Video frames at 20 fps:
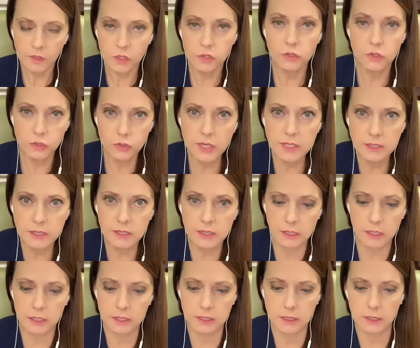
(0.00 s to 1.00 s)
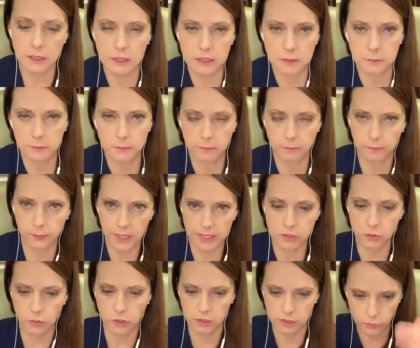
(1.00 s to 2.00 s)
So stress
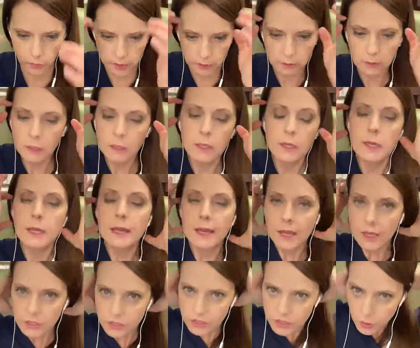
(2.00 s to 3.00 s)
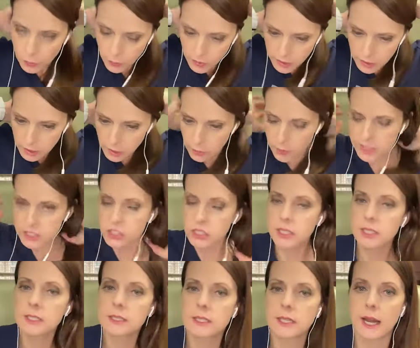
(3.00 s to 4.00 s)
plays a role as well. So one of the
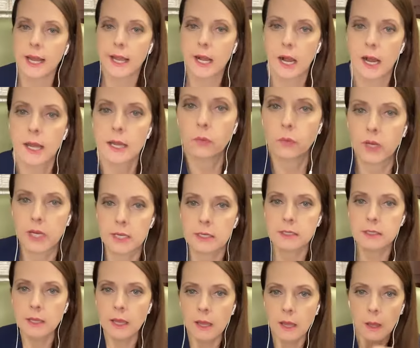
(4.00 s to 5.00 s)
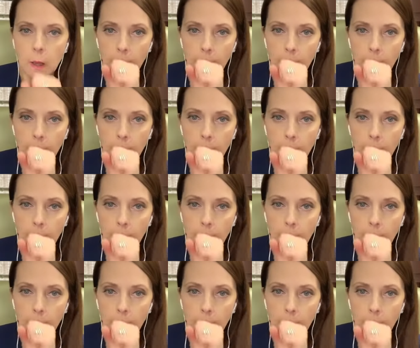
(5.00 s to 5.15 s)
questions that I got was,